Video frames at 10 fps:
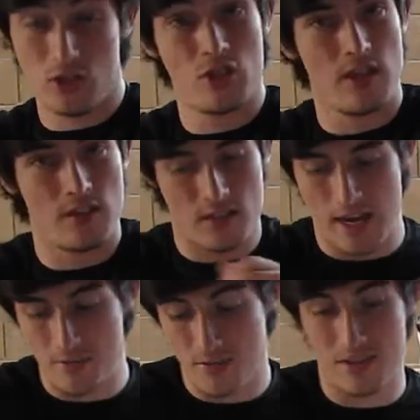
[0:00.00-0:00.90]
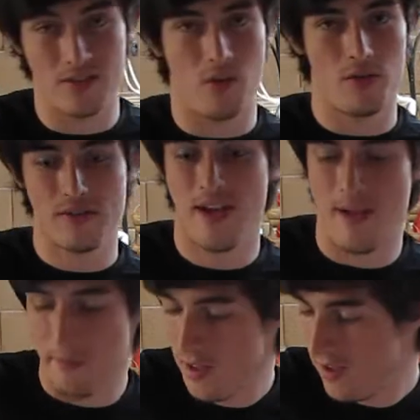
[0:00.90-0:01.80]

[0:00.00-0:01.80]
She escapes things all the time.